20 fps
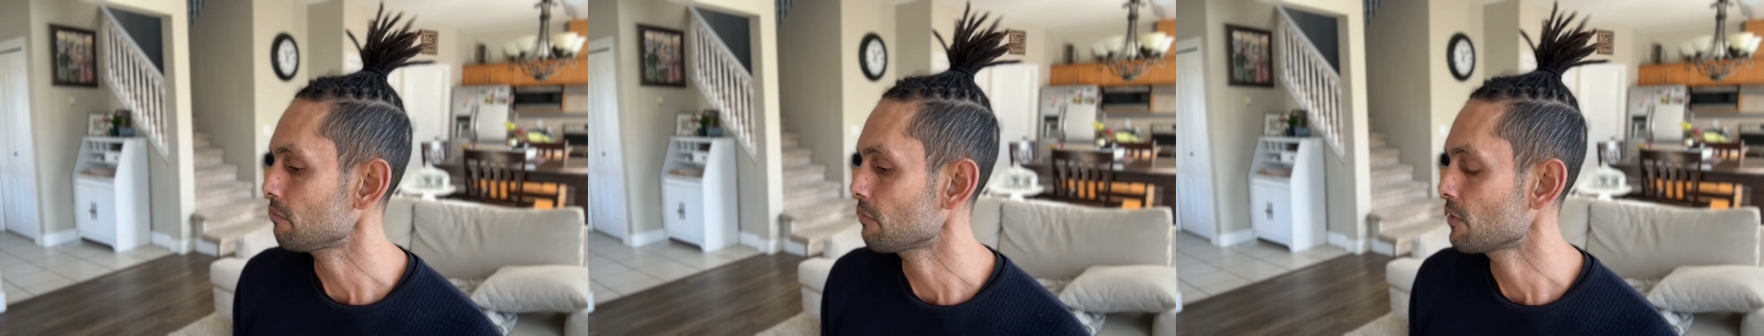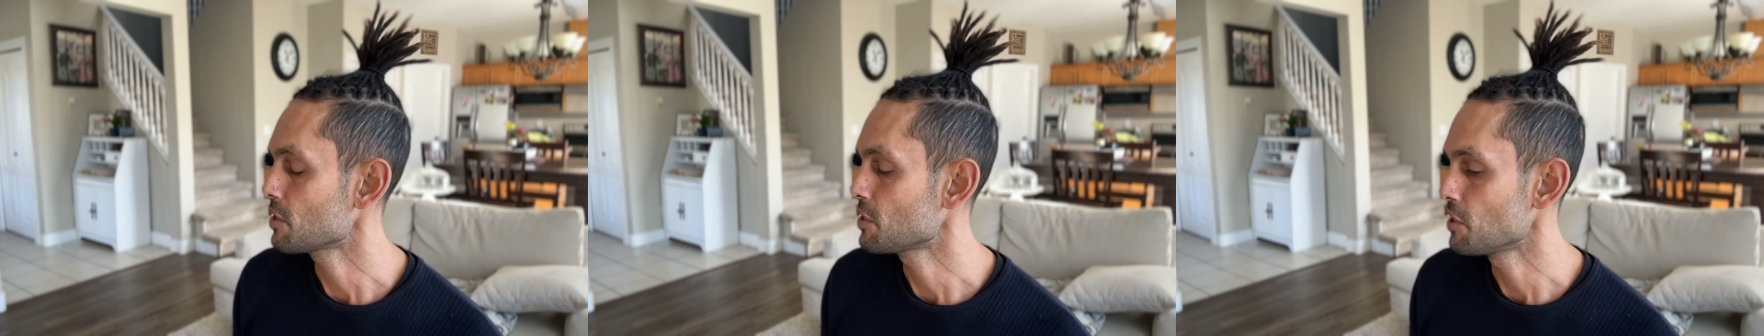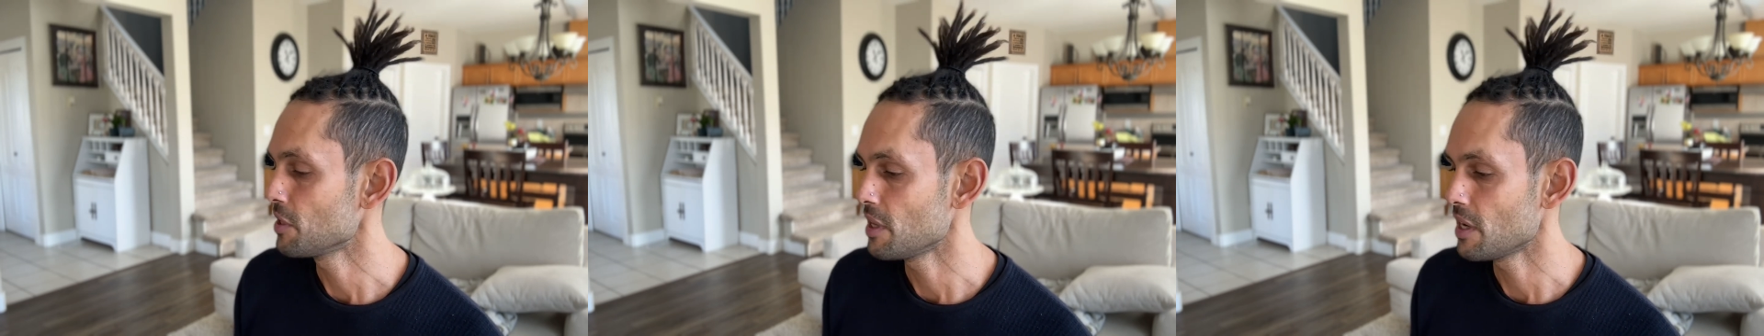
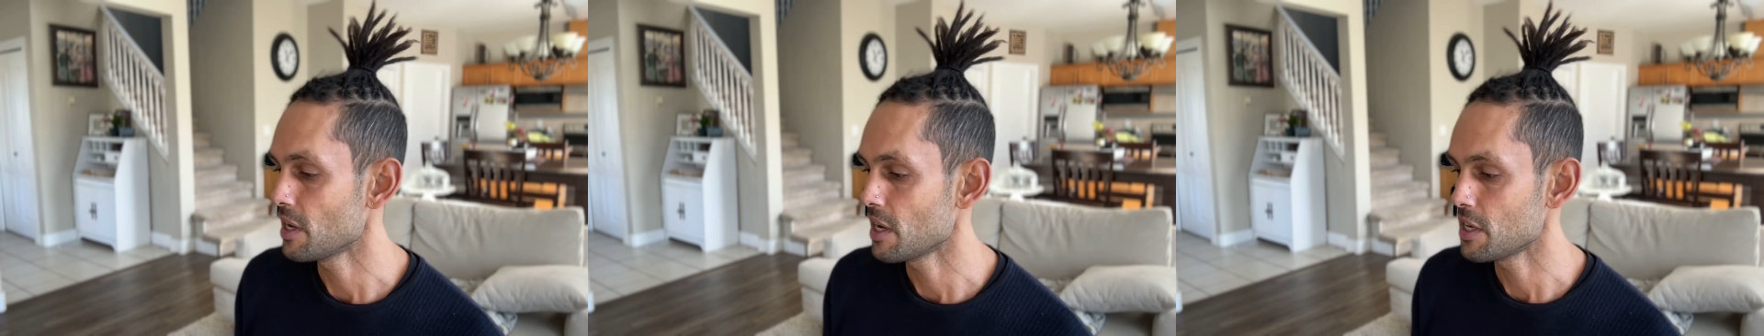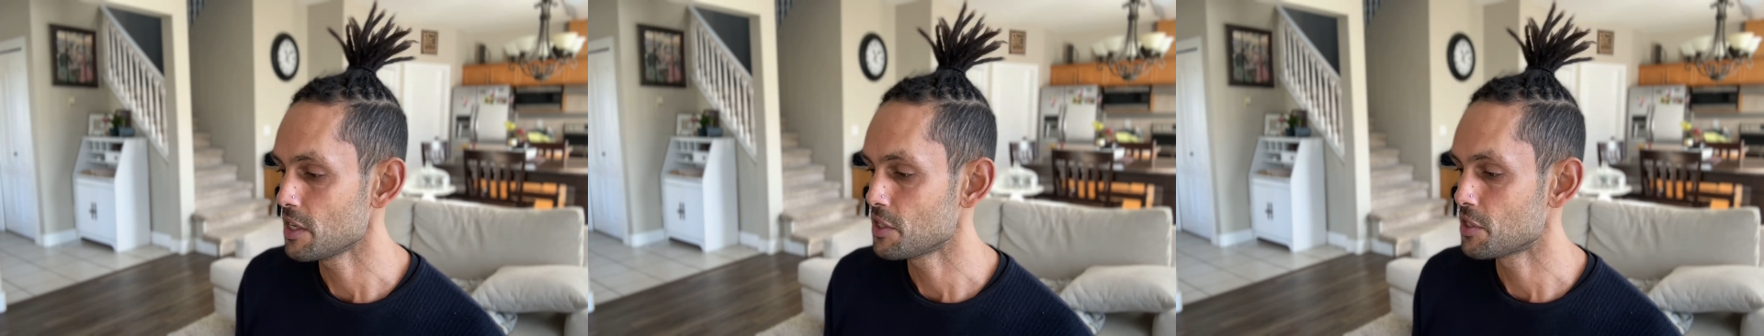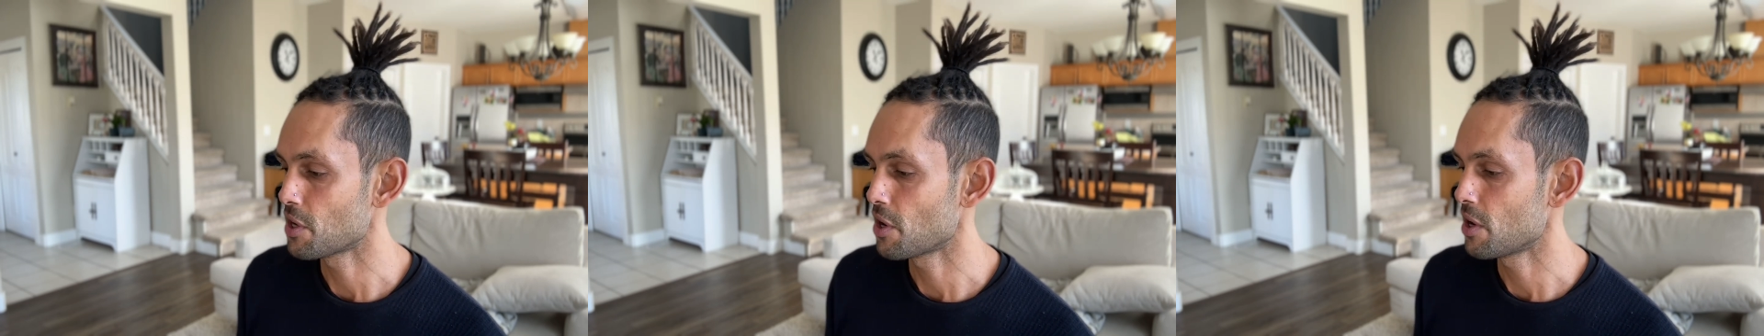so then I
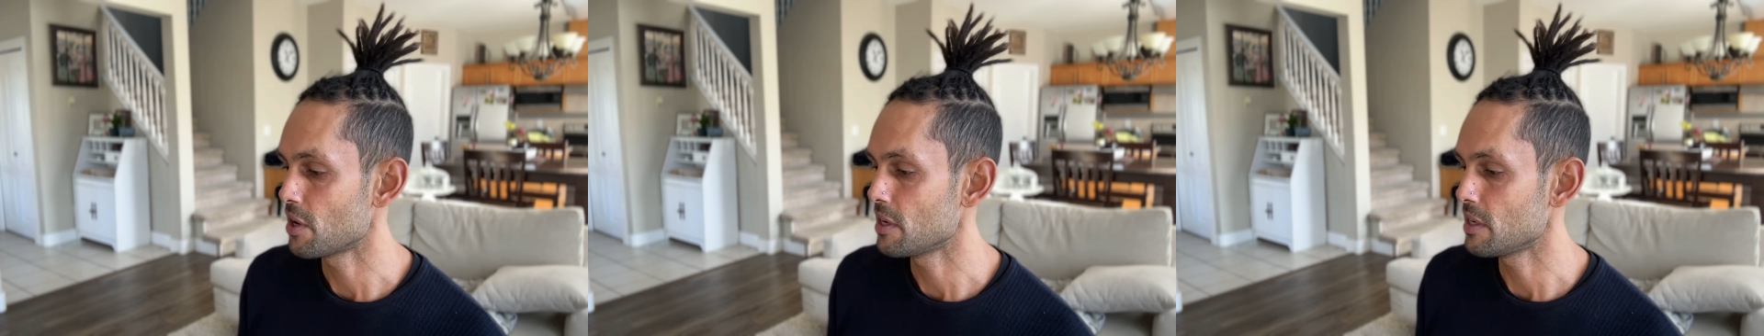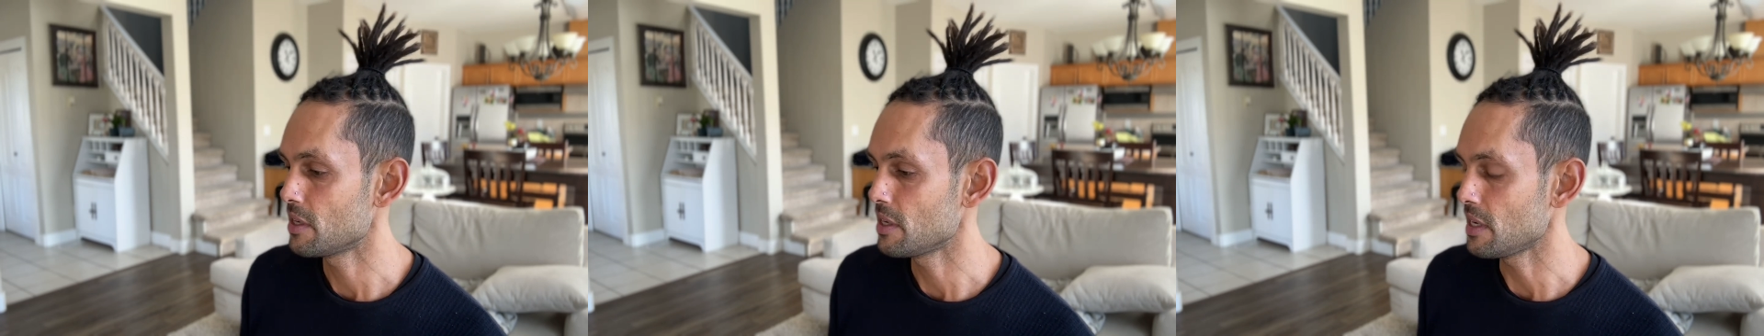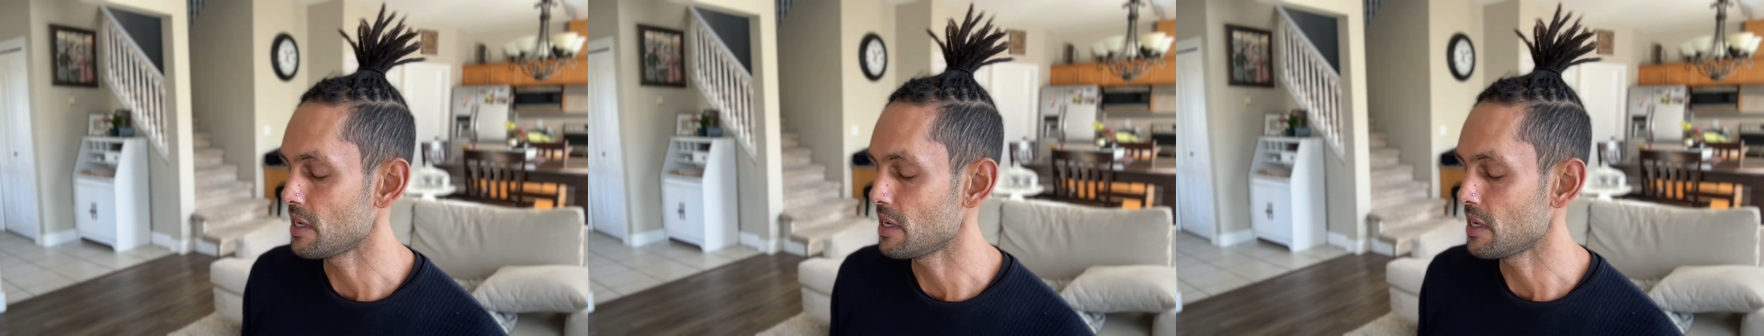started